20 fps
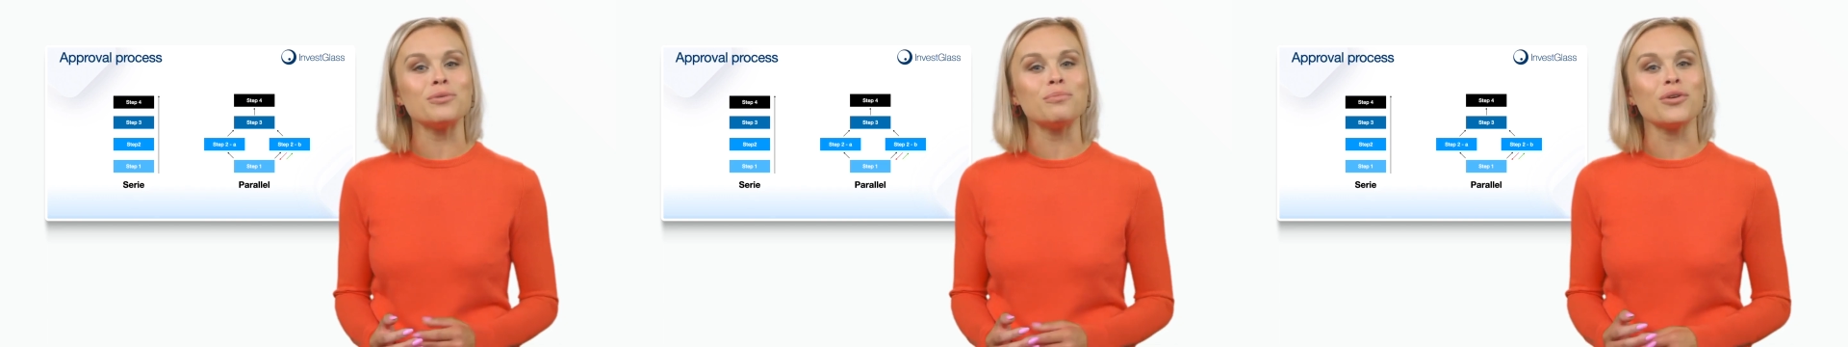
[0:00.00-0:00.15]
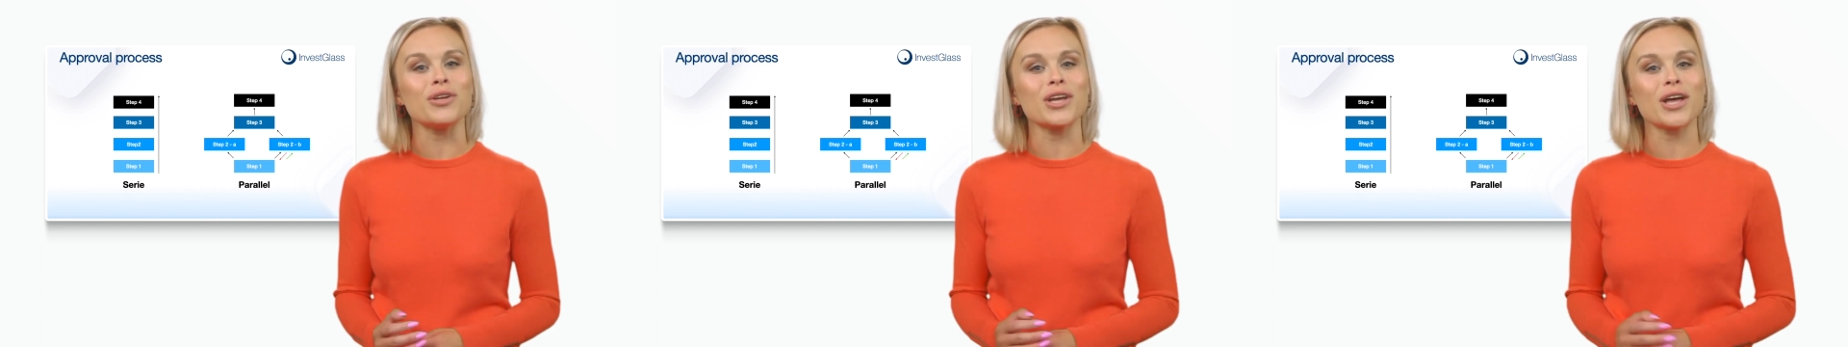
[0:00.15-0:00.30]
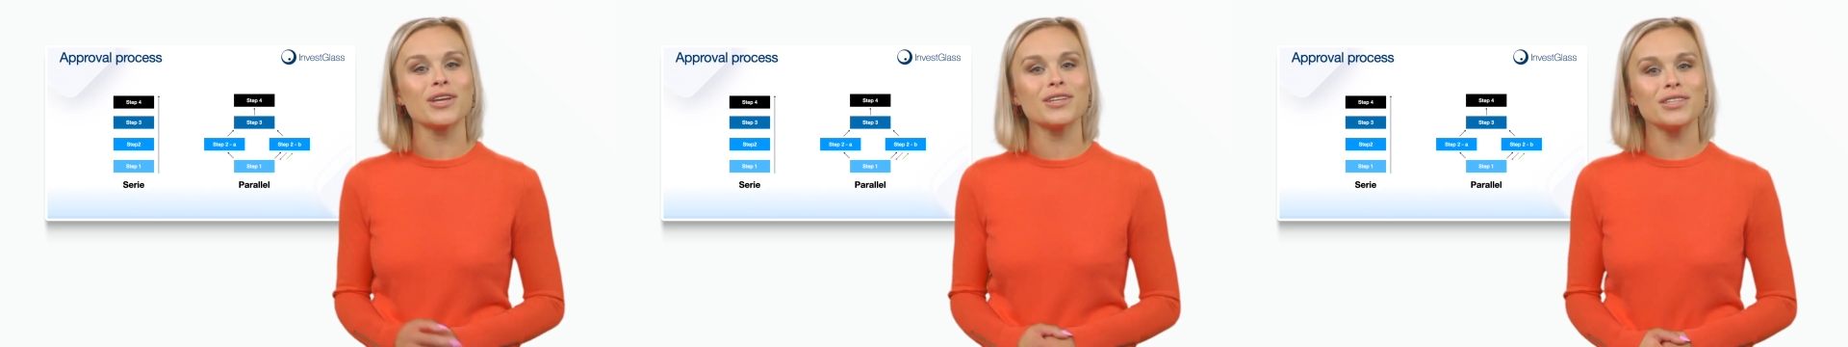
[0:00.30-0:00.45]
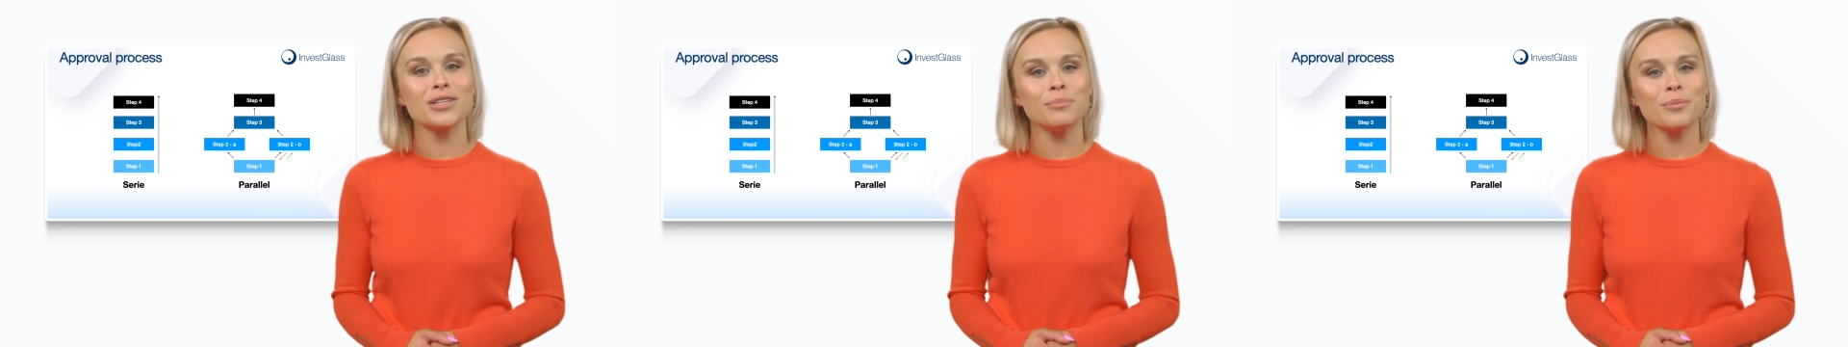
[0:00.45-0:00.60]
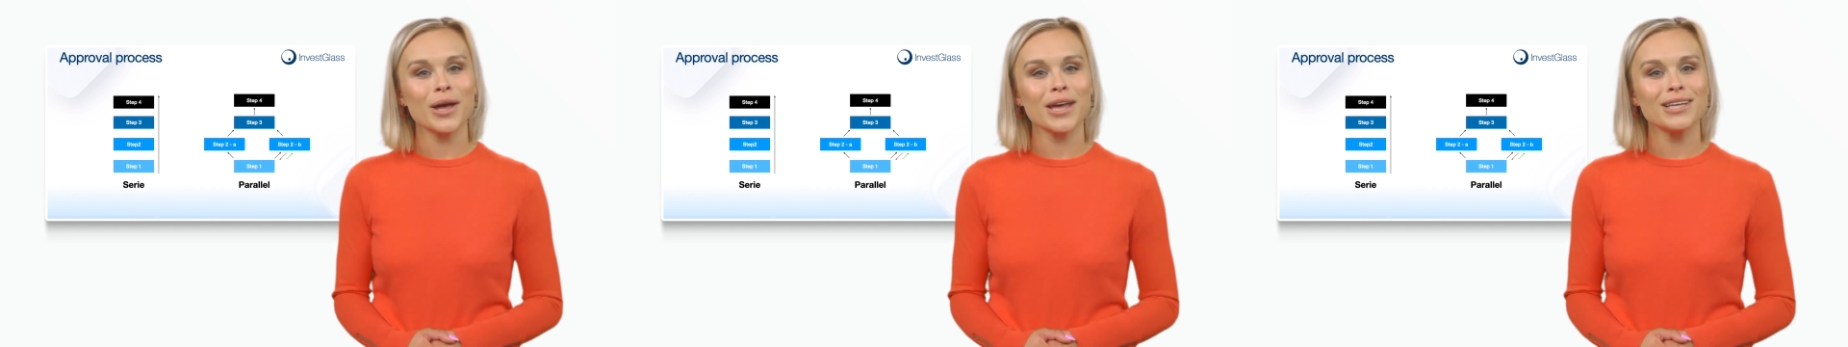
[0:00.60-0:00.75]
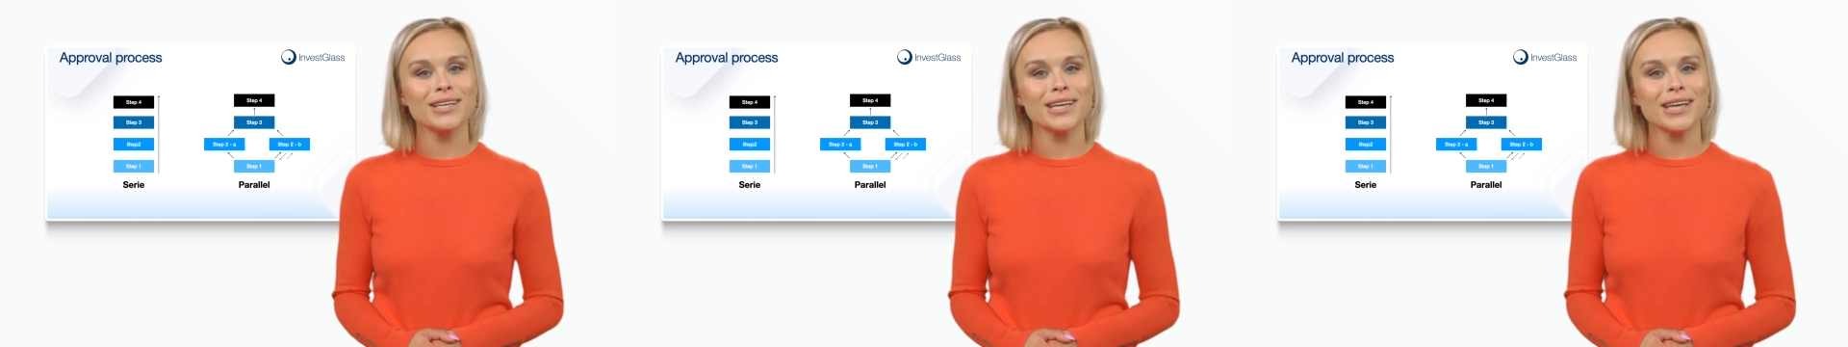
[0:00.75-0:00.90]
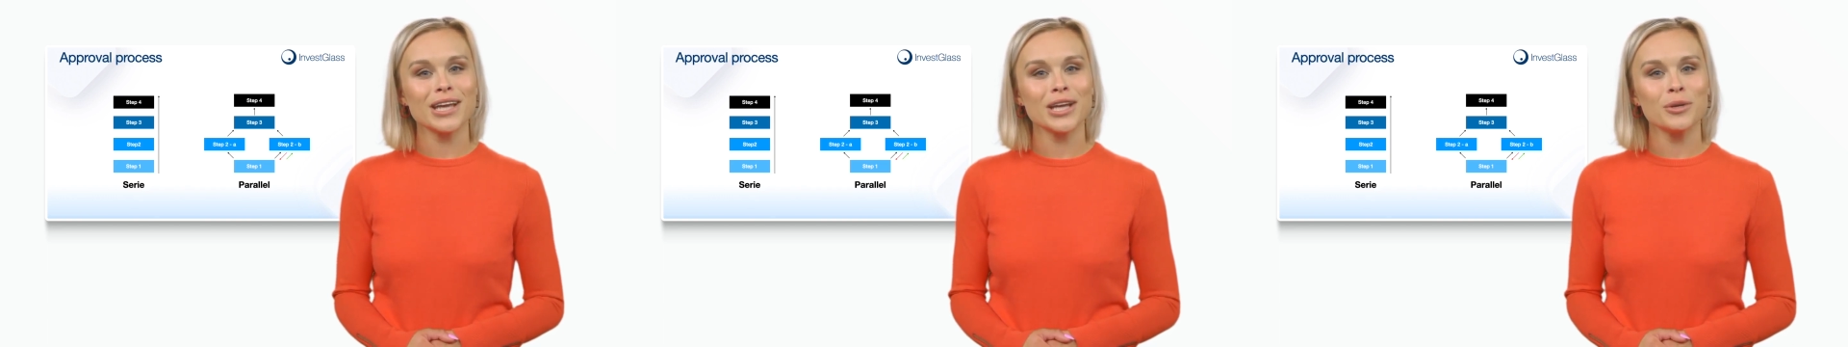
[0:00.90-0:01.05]
for
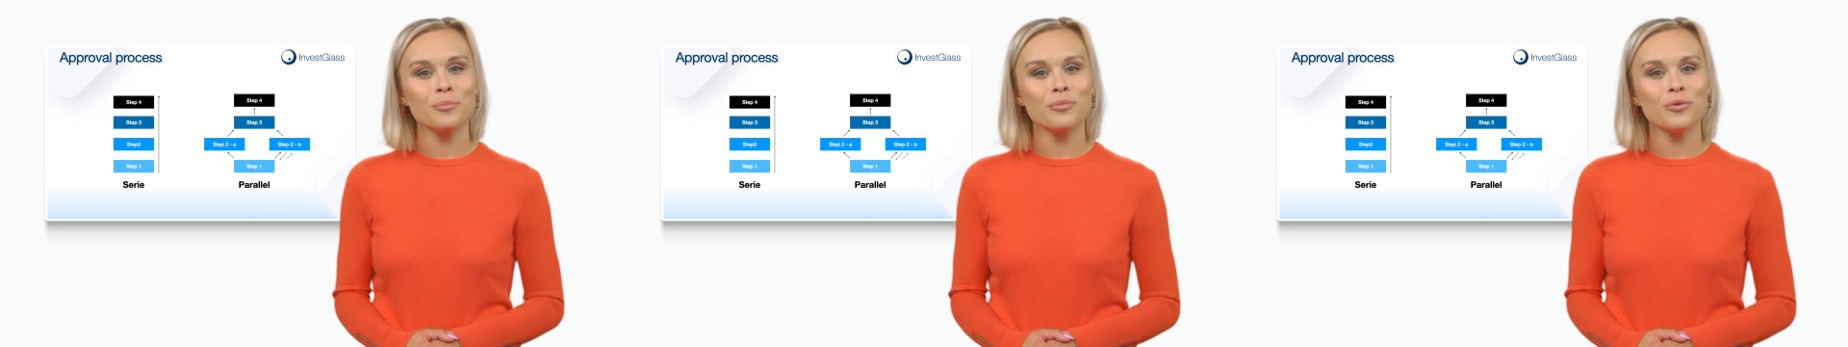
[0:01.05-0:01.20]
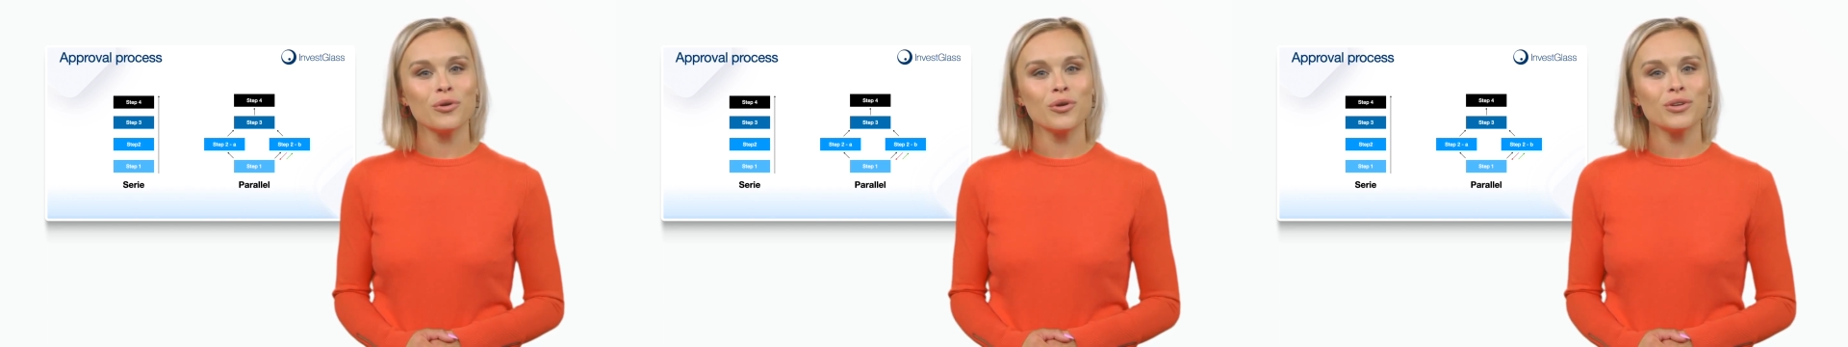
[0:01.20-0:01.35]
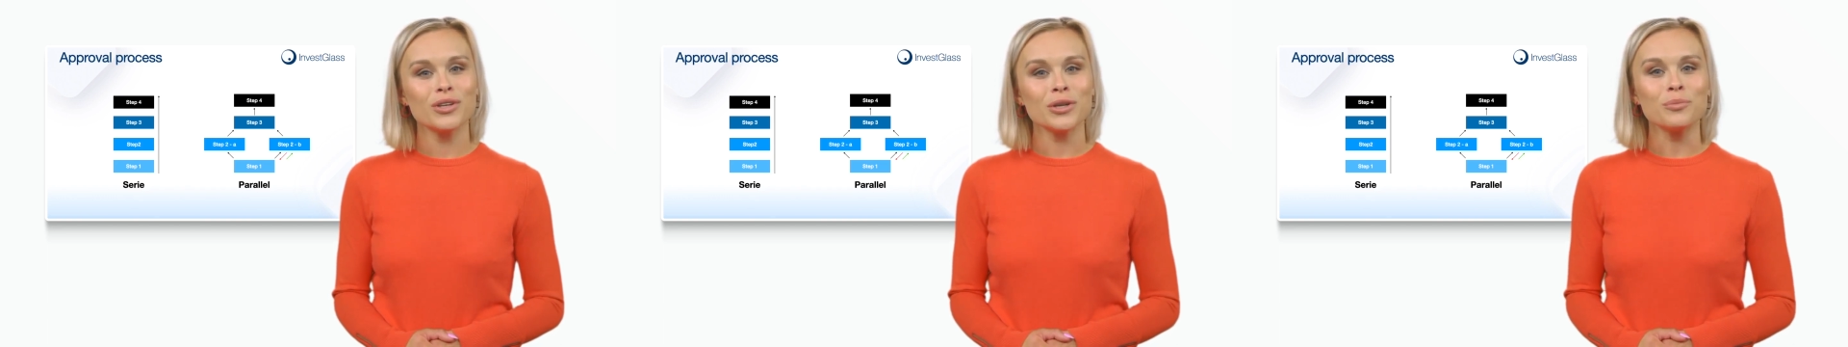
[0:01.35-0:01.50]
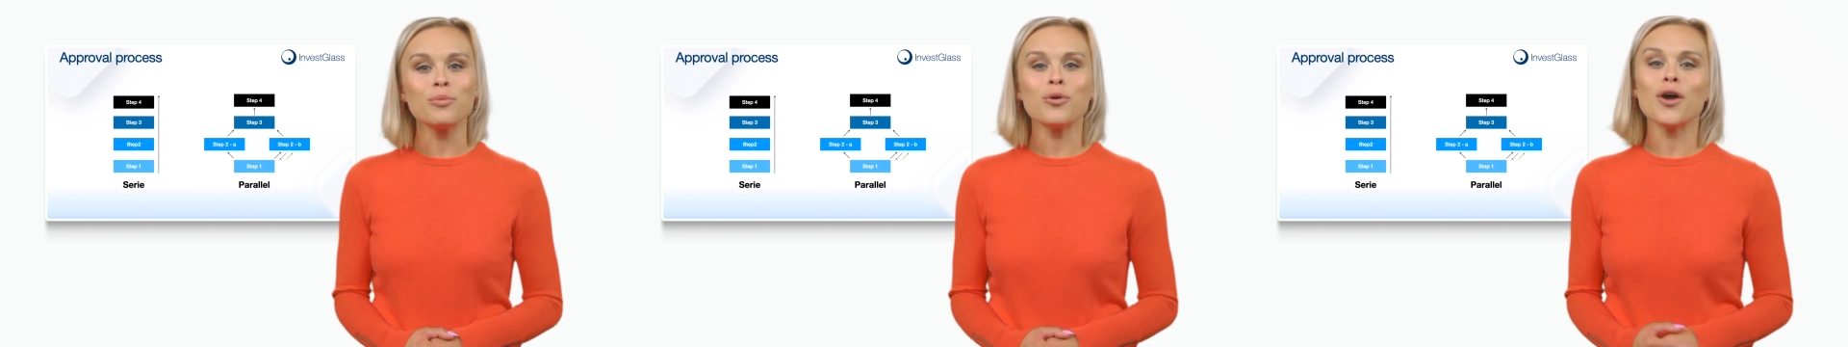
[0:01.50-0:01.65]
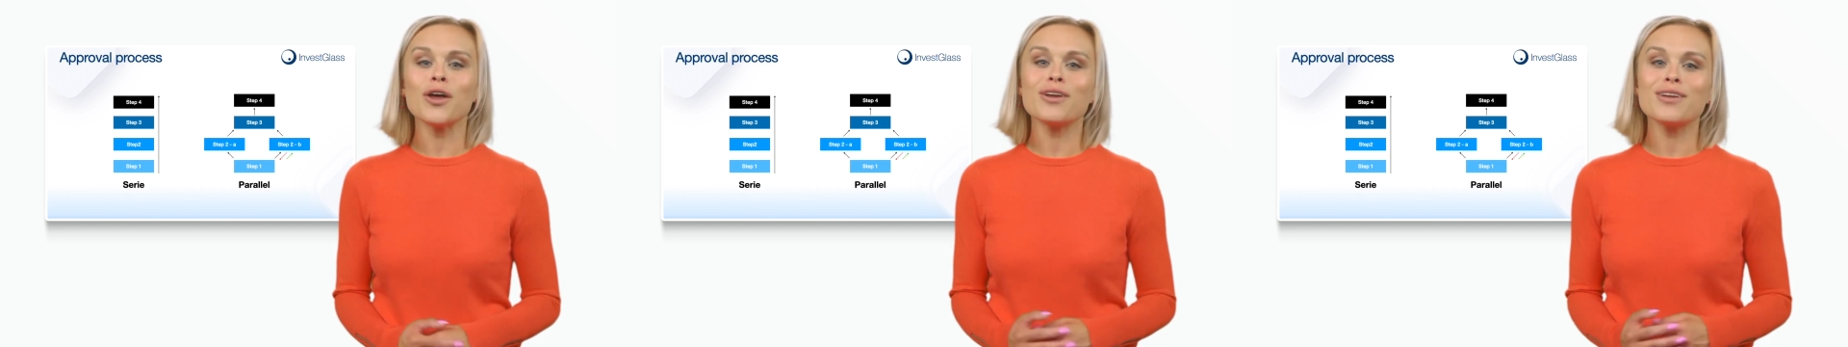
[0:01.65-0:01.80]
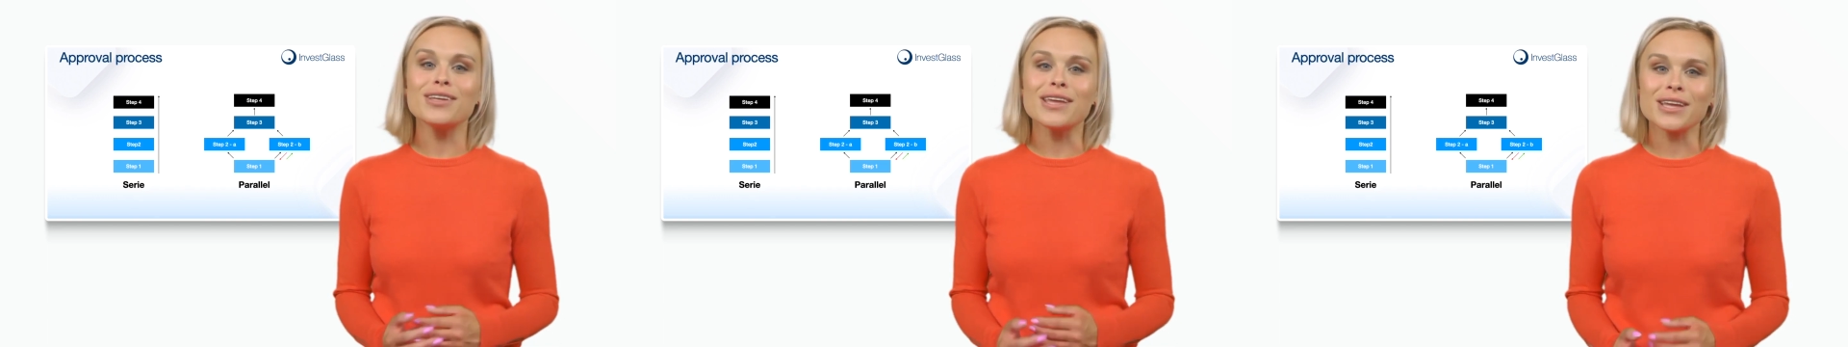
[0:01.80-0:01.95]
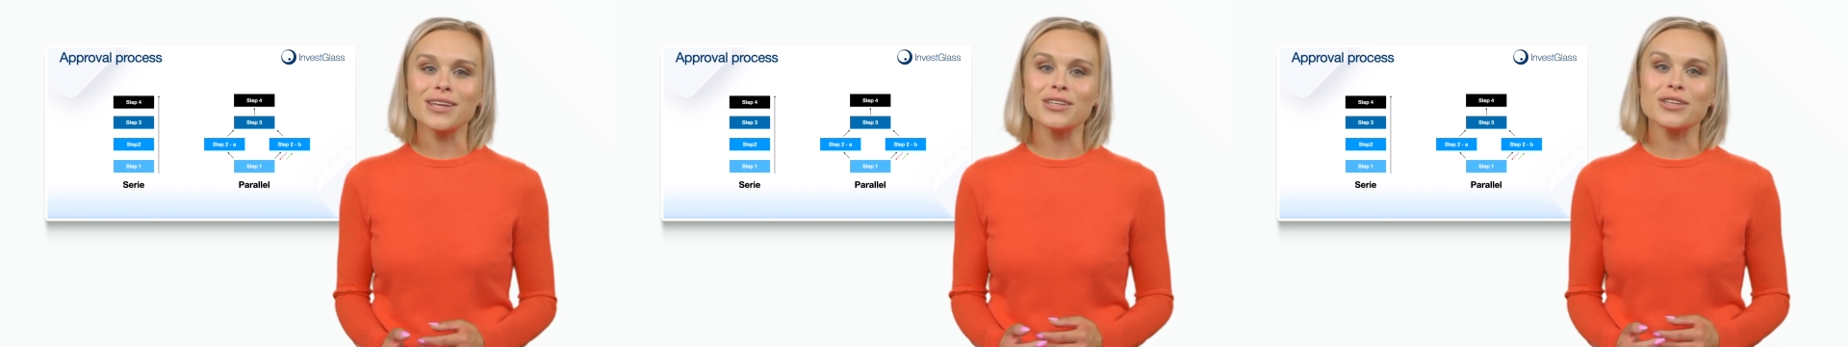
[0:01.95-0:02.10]
customizing an approval
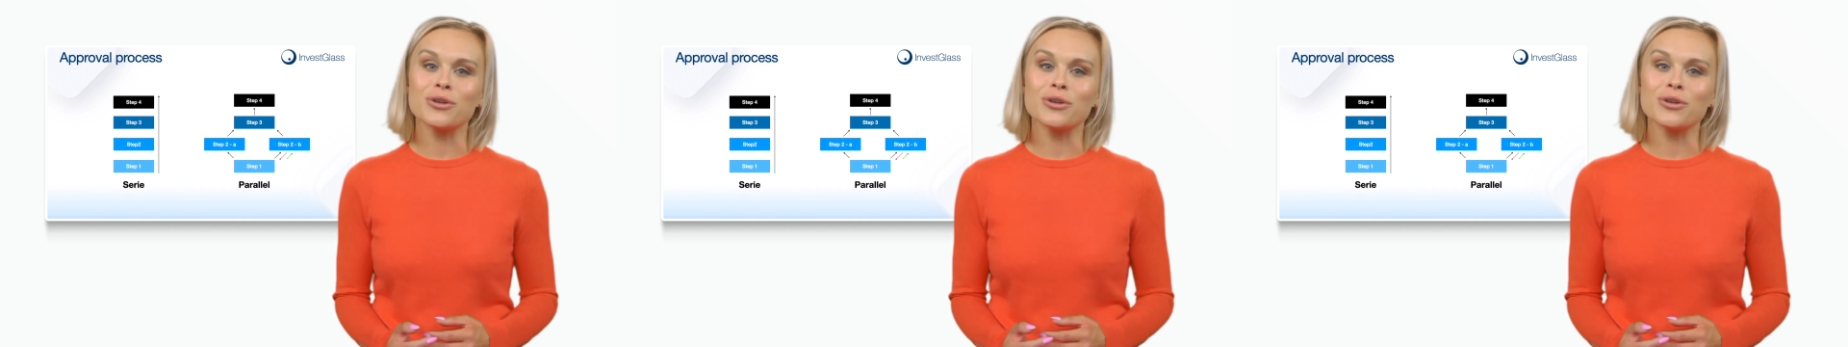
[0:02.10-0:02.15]
process